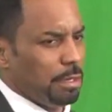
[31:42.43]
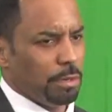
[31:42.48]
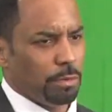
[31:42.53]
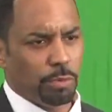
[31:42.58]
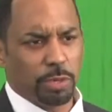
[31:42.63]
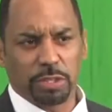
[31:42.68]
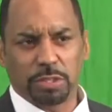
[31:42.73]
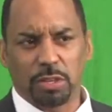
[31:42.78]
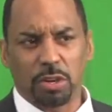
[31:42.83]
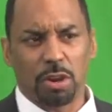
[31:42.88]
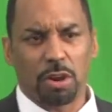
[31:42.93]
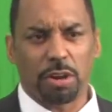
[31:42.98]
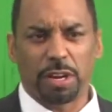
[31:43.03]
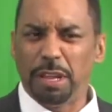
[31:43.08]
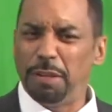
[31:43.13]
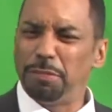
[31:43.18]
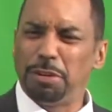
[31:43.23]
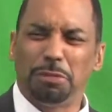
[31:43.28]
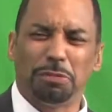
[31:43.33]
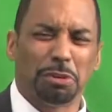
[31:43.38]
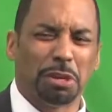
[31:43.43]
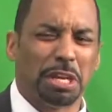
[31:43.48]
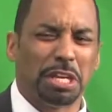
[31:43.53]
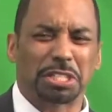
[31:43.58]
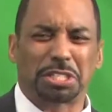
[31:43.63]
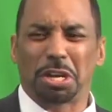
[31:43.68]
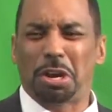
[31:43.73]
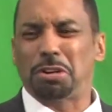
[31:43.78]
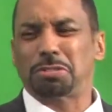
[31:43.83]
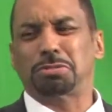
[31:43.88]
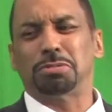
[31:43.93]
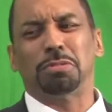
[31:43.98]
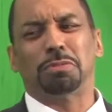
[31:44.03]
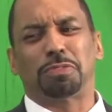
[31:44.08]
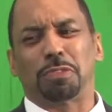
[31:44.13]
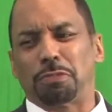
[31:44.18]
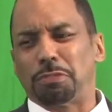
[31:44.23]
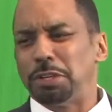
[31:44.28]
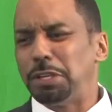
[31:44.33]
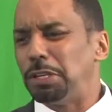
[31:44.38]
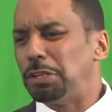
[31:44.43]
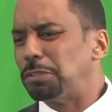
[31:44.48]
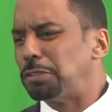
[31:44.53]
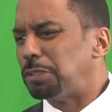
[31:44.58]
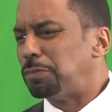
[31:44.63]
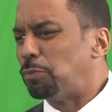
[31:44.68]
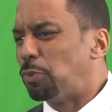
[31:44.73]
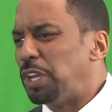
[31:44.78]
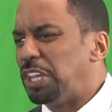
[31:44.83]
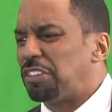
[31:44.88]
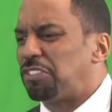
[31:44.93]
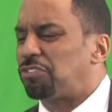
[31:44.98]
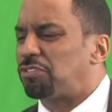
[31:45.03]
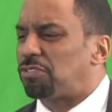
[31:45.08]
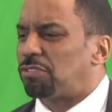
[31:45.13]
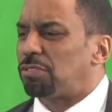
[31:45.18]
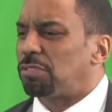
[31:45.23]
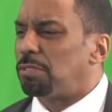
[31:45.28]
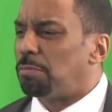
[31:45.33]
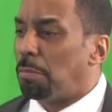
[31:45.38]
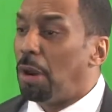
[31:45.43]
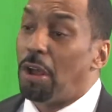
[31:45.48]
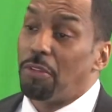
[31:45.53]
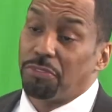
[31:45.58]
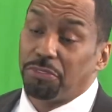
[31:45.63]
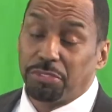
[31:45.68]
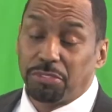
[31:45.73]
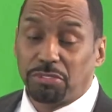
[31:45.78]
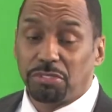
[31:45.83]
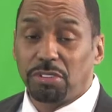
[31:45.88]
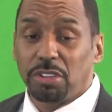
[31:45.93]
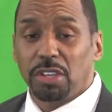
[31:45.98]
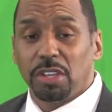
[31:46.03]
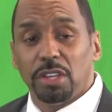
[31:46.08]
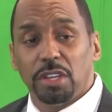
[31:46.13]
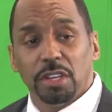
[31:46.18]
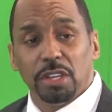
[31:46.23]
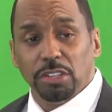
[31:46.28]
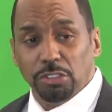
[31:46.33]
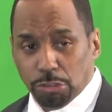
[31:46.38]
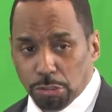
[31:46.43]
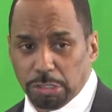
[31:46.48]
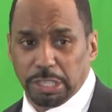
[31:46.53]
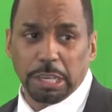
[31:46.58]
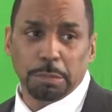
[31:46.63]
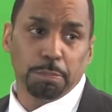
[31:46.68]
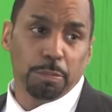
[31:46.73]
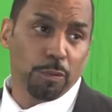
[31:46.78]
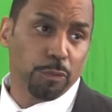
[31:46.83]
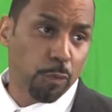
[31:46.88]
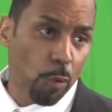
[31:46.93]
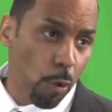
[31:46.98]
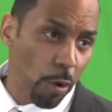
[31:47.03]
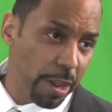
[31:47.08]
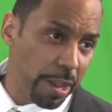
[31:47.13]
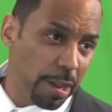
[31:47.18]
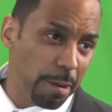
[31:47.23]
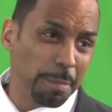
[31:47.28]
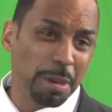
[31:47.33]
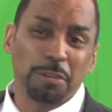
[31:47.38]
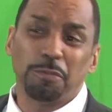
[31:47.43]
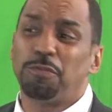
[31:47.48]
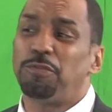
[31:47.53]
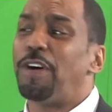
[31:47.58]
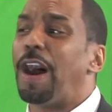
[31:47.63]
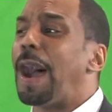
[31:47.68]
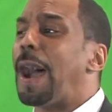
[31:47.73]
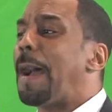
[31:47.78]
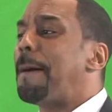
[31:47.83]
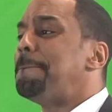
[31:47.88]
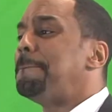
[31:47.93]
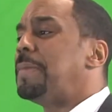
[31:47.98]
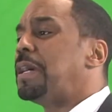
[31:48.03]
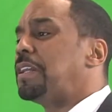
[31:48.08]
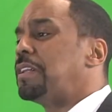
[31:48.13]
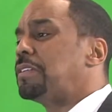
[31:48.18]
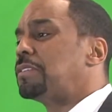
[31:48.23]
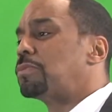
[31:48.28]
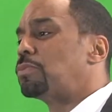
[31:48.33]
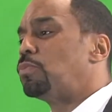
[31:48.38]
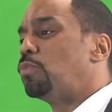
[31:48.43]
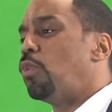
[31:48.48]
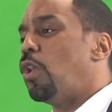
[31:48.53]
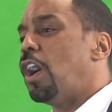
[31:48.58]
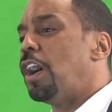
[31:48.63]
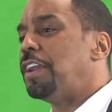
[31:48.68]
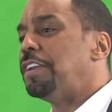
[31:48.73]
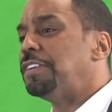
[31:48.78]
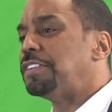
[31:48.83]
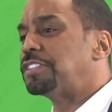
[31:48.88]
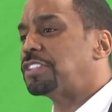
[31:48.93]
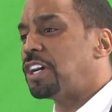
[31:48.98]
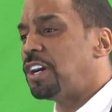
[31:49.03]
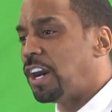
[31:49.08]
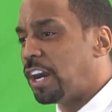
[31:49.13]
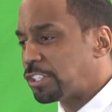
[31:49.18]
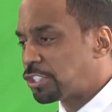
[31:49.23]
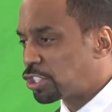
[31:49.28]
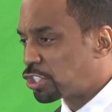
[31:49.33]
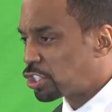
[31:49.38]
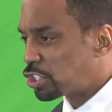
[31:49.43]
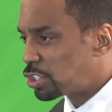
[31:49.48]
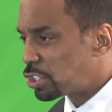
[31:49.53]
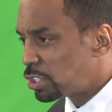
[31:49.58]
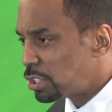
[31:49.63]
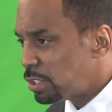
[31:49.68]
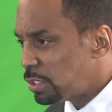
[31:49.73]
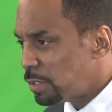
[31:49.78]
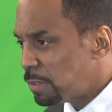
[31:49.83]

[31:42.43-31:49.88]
with God, even if you ain't talked to Him for real in weeks, months, you get before Him in five minutes. One touch